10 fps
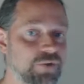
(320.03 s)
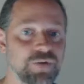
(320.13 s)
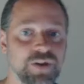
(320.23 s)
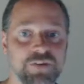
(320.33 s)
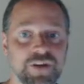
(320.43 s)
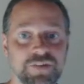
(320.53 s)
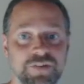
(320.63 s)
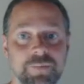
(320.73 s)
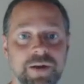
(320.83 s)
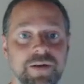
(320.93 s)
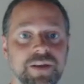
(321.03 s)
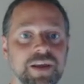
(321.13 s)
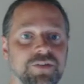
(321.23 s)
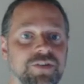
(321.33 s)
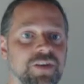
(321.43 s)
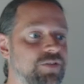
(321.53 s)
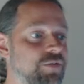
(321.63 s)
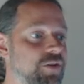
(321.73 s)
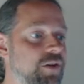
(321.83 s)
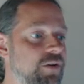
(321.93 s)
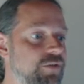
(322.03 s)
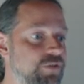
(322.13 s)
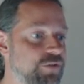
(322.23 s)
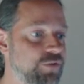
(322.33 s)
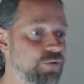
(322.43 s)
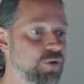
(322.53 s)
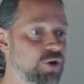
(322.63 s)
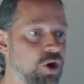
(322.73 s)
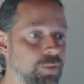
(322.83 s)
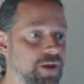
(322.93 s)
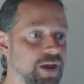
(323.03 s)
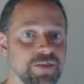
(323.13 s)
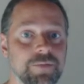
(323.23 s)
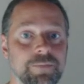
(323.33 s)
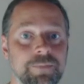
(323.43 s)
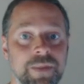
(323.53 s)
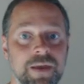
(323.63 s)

readjust the bounding extents of the node to accommodate them.